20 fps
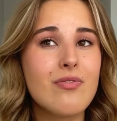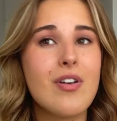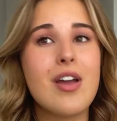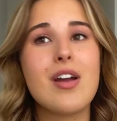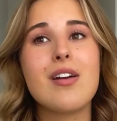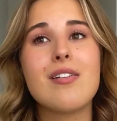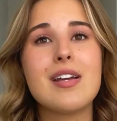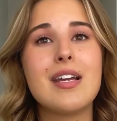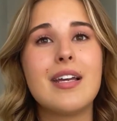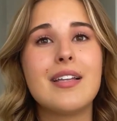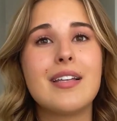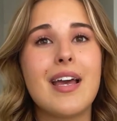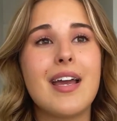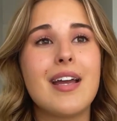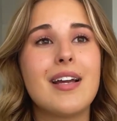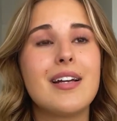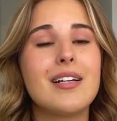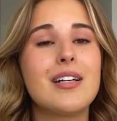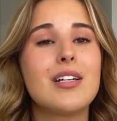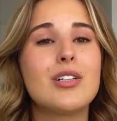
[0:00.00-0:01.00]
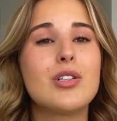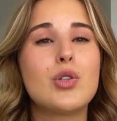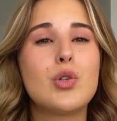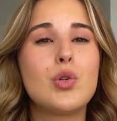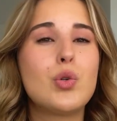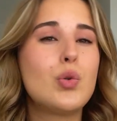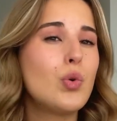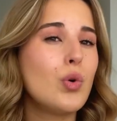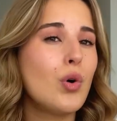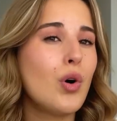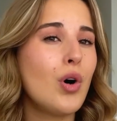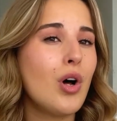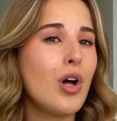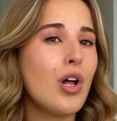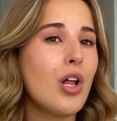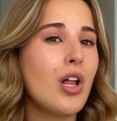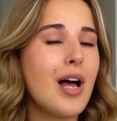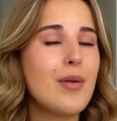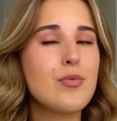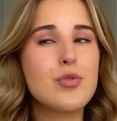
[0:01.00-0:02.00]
very like cool.